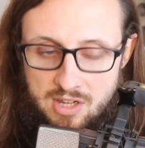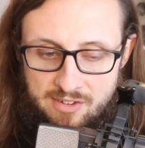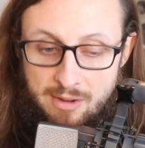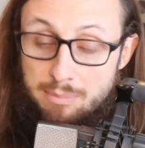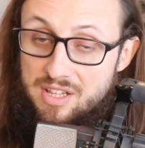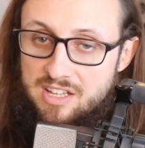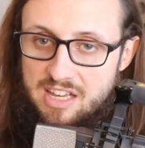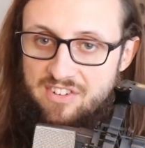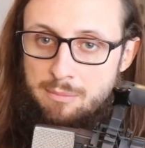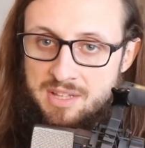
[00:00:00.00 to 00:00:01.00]

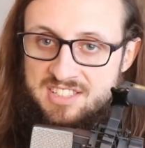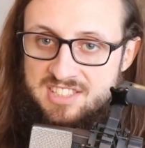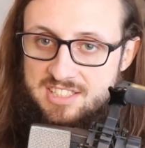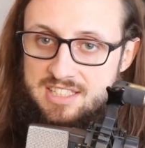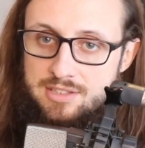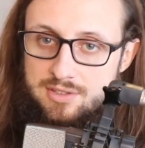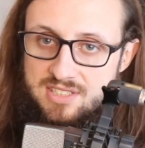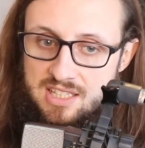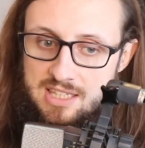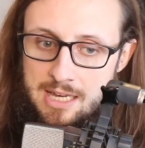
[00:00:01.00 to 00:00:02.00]
16th notes
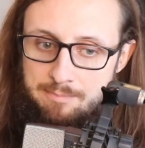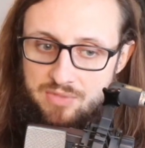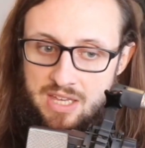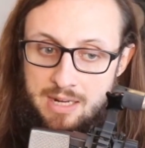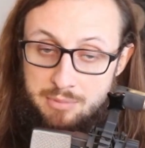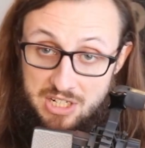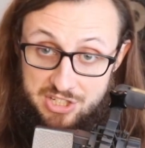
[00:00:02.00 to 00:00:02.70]
like that, and I'm gonna